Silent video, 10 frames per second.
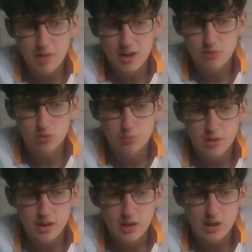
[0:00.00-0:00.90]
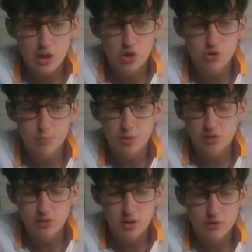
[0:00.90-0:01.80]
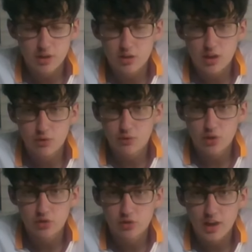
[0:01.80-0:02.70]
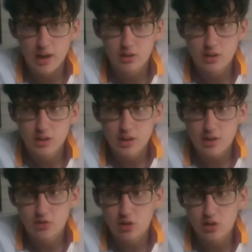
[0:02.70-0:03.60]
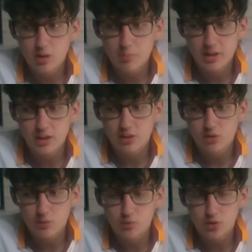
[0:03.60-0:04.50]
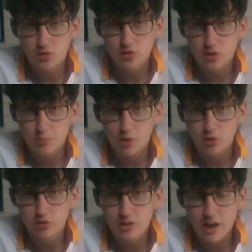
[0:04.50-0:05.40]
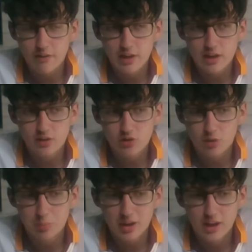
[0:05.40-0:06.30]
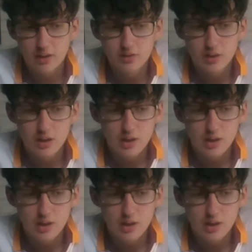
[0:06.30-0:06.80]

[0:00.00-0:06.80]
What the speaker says: back would be a good positive. He's versatile, he's got the ability and confidence on the ball to carry it, he's got pace.